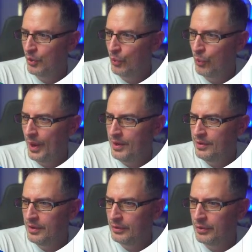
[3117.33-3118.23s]
When
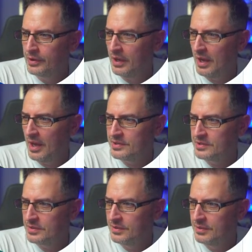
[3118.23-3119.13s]
you look
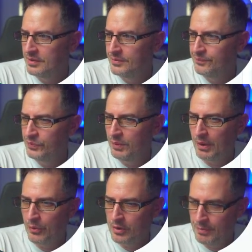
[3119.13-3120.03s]
at my
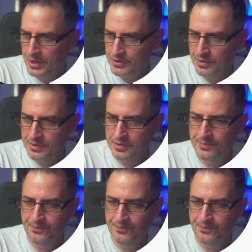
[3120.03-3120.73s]
automations,